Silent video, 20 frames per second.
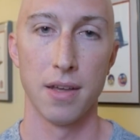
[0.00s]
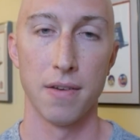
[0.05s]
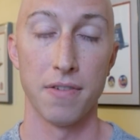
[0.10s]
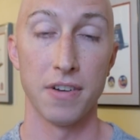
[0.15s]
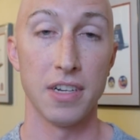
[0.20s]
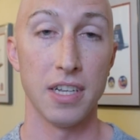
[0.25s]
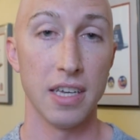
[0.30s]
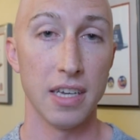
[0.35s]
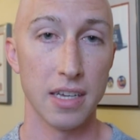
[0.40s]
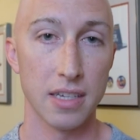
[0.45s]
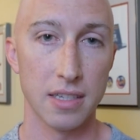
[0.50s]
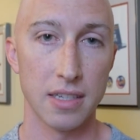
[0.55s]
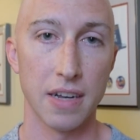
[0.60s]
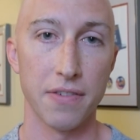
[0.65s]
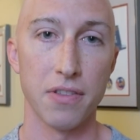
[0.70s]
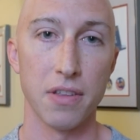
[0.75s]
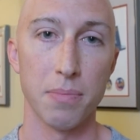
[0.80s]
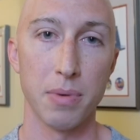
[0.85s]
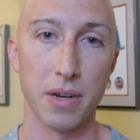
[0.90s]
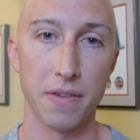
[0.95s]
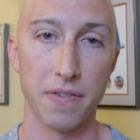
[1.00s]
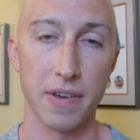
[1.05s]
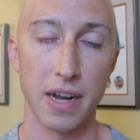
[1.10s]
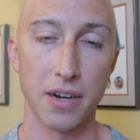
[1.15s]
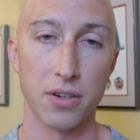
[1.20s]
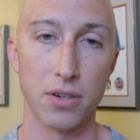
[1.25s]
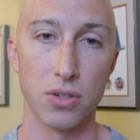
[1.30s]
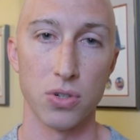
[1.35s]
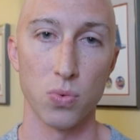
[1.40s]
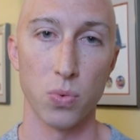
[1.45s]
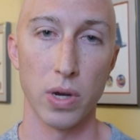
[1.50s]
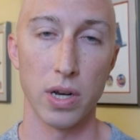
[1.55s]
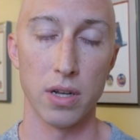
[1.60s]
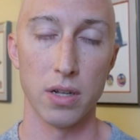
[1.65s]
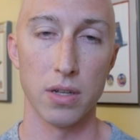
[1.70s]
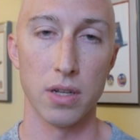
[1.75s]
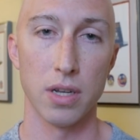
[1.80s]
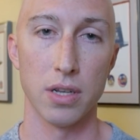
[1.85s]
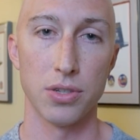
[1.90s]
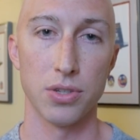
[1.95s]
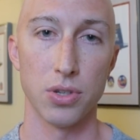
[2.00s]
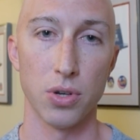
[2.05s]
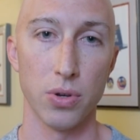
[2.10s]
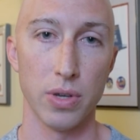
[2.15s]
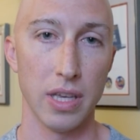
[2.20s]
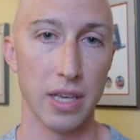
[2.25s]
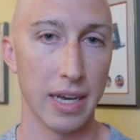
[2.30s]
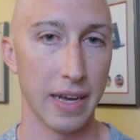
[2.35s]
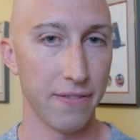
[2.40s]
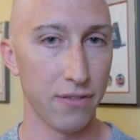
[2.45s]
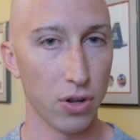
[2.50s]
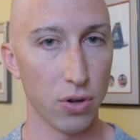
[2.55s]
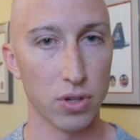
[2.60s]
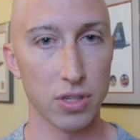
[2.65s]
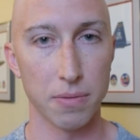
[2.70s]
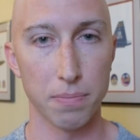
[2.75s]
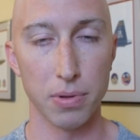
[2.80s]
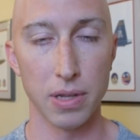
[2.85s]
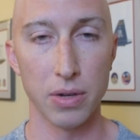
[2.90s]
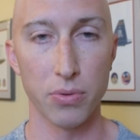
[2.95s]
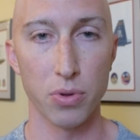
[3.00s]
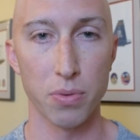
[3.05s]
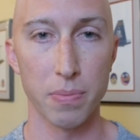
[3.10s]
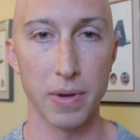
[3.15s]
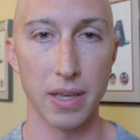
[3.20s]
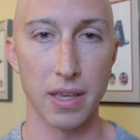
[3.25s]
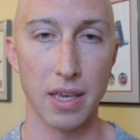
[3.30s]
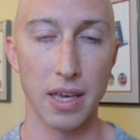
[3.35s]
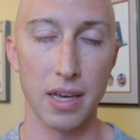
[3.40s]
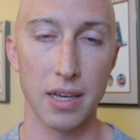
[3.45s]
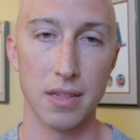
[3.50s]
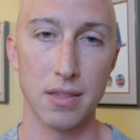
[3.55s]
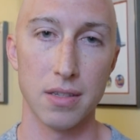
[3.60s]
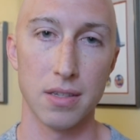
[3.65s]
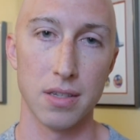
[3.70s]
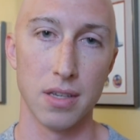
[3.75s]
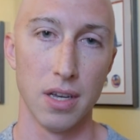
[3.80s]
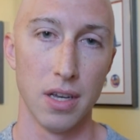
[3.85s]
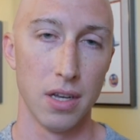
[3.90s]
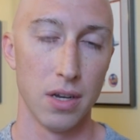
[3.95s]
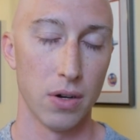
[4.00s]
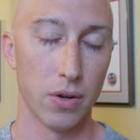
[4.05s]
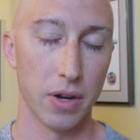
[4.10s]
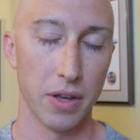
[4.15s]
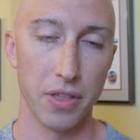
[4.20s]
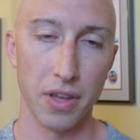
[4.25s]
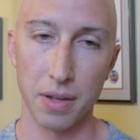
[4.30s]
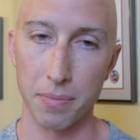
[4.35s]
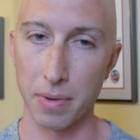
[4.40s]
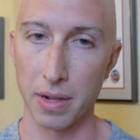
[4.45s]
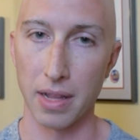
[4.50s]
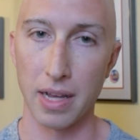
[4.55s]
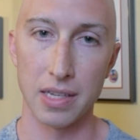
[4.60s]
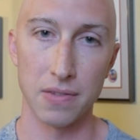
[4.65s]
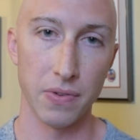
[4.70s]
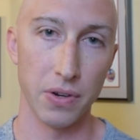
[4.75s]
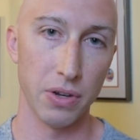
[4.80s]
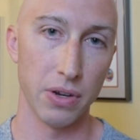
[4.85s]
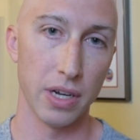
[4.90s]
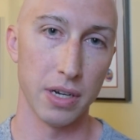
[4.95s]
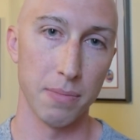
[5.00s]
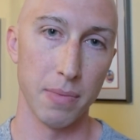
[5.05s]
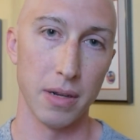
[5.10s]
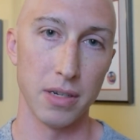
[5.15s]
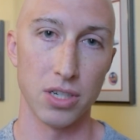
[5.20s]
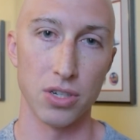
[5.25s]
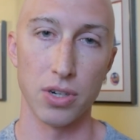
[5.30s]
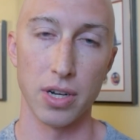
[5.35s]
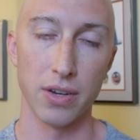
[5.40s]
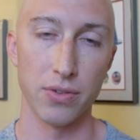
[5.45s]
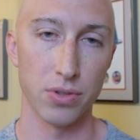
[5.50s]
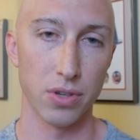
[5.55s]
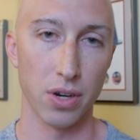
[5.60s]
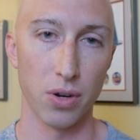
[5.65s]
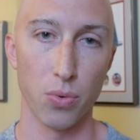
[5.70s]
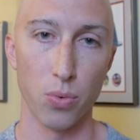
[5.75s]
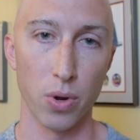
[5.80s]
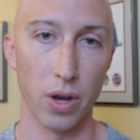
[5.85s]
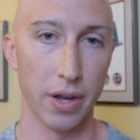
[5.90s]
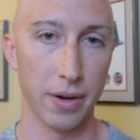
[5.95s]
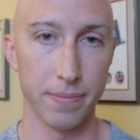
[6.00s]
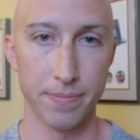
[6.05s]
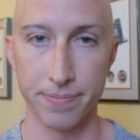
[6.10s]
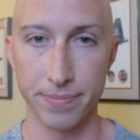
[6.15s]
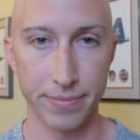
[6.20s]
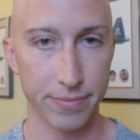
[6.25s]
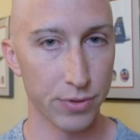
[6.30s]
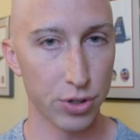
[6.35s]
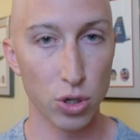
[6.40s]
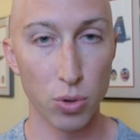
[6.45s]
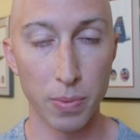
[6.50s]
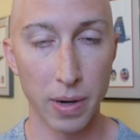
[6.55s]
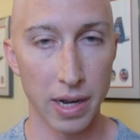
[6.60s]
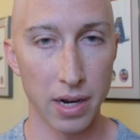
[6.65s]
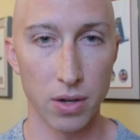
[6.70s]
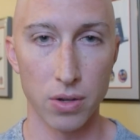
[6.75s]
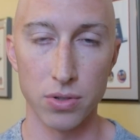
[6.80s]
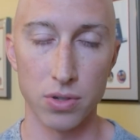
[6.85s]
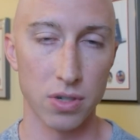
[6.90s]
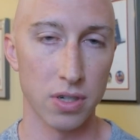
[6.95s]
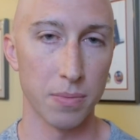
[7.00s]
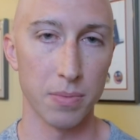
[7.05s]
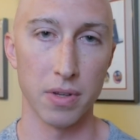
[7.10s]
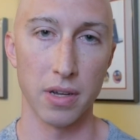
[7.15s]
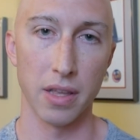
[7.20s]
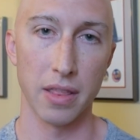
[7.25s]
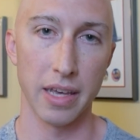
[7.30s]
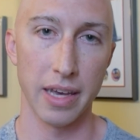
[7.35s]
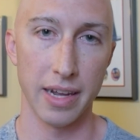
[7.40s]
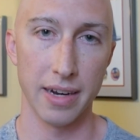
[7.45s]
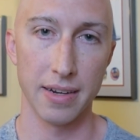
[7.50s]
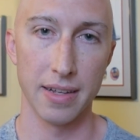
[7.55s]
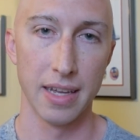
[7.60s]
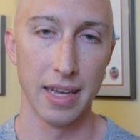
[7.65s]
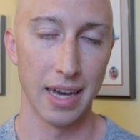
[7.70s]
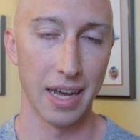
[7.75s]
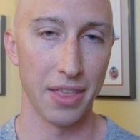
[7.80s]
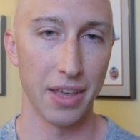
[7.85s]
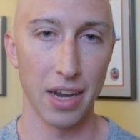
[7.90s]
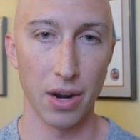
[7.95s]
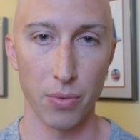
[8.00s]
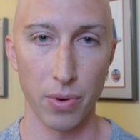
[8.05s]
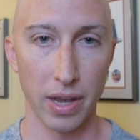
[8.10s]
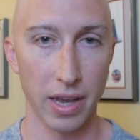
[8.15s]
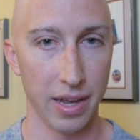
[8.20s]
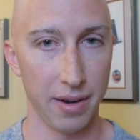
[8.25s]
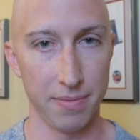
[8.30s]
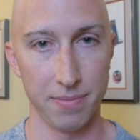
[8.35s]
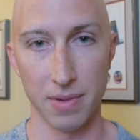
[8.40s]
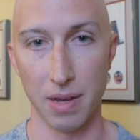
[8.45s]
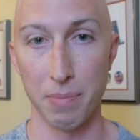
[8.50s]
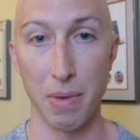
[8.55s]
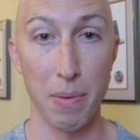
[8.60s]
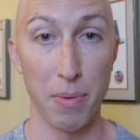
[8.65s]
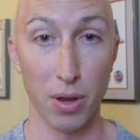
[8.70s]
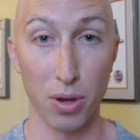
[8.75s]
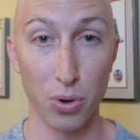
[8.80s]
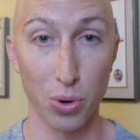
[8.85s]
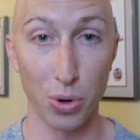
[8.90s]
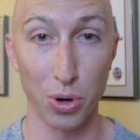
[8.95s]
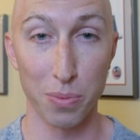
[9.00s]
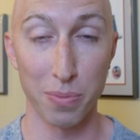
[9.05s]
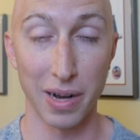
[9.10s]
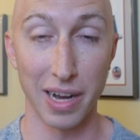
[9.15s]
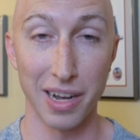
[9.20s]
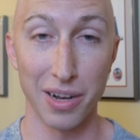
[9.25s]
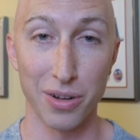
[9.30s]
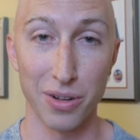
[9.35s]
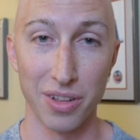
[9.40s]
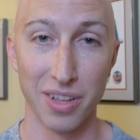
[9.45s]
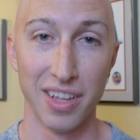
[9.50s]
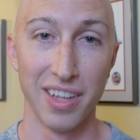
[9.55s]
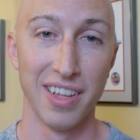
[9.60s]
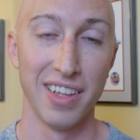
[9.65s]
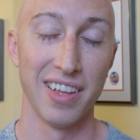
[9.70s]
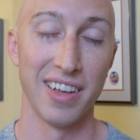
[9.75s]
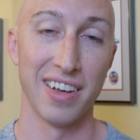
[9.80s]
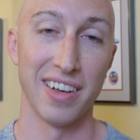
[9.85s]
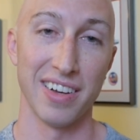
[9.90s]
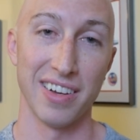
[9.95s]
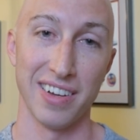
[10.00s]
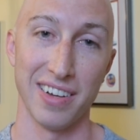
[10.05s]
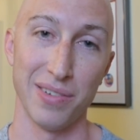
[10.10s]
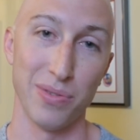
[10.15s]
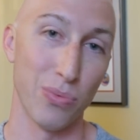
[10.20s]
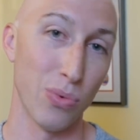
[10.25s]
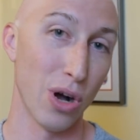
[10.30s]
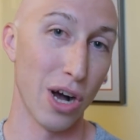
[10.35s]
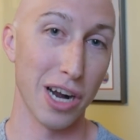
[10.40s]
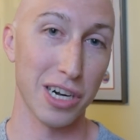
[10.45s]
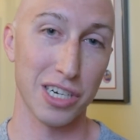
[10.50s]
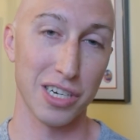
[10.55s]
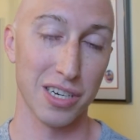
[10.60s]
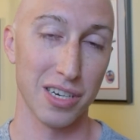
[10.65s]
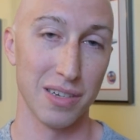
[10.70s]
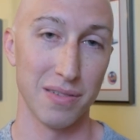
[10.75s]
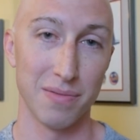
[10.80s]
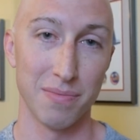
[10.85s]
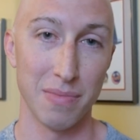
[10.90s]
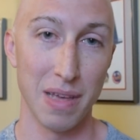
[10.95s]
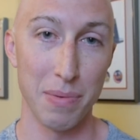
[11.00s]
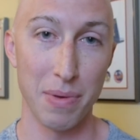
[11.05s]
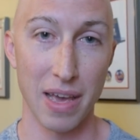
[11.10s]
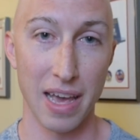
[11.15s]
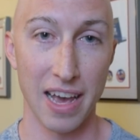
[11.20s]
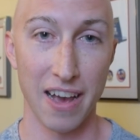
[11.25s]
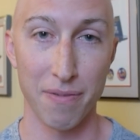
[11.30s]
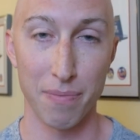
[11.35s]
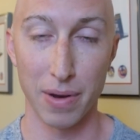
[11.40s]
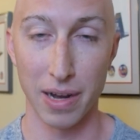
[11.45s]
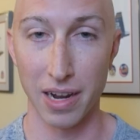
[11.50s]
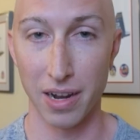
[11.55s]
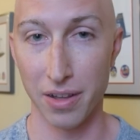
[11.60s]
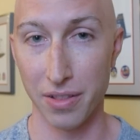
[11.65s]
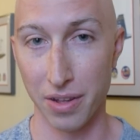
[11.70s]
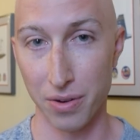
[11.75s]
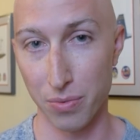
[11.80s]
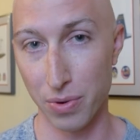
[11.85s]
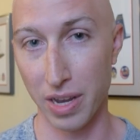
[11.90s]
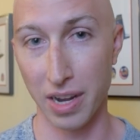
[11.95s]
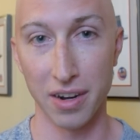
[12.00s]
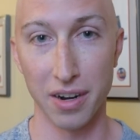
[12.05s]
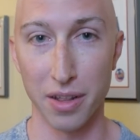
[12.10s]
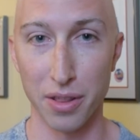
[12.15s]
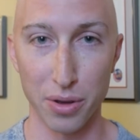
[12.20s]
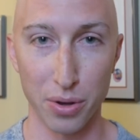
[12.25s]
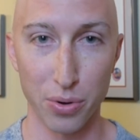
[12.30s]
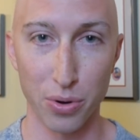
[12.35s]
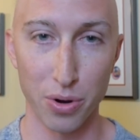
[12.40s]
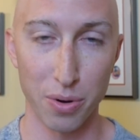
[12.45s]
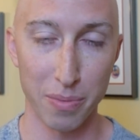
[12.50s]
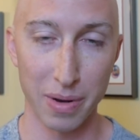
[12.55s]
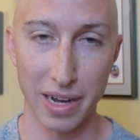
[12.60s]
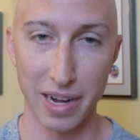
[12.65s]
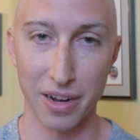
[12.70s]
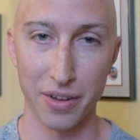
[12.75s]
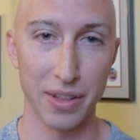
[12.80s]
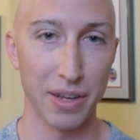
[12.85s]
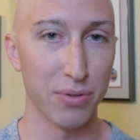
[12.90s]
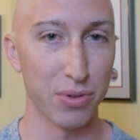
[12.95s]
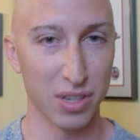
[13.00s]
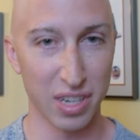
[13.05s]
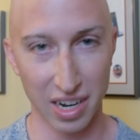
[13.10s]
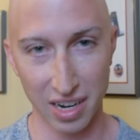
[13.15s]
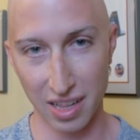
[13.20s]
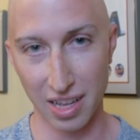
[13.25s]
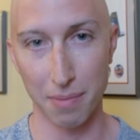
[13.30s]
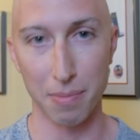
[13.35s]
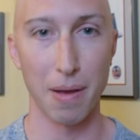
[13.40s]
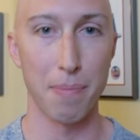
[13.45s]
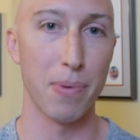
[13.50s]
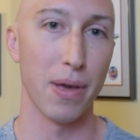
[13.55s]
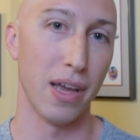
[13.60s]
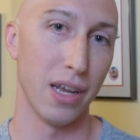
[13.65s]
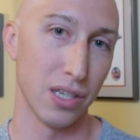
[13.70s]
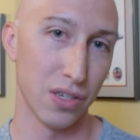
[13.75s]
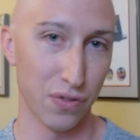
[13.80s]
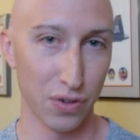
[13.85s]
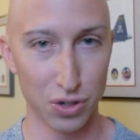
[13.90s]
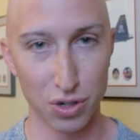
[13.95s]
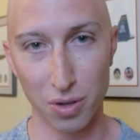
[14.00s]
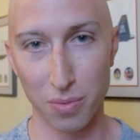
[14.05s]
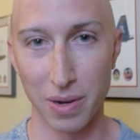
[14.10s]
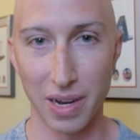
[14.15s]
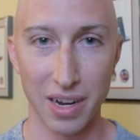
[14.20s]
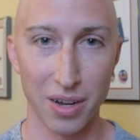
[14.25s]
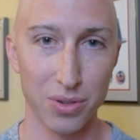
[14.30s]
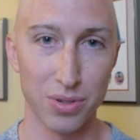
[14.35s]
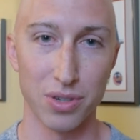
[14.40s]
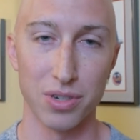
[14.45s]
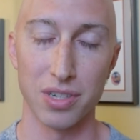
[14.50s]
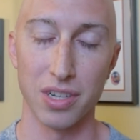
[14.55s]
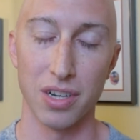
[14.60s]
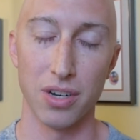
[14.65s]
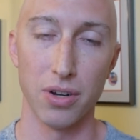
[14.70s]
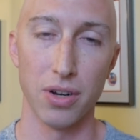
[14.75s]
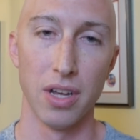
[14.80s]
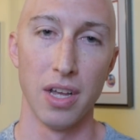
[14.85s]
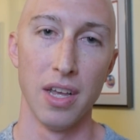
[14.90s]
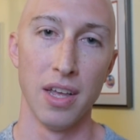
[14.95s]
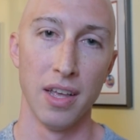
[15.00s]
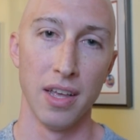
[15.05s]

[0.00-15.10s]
Fatigue has definitely been a factor as well. So I've noticed it playing with my kids, or I think in my last video I mentioned I was going to run 2 miles or something like that. I think I ran maybe a quarter mile, walked maybe a half mile, then ran another quarter mile, and that was kind of like my pace for 2 miles or so.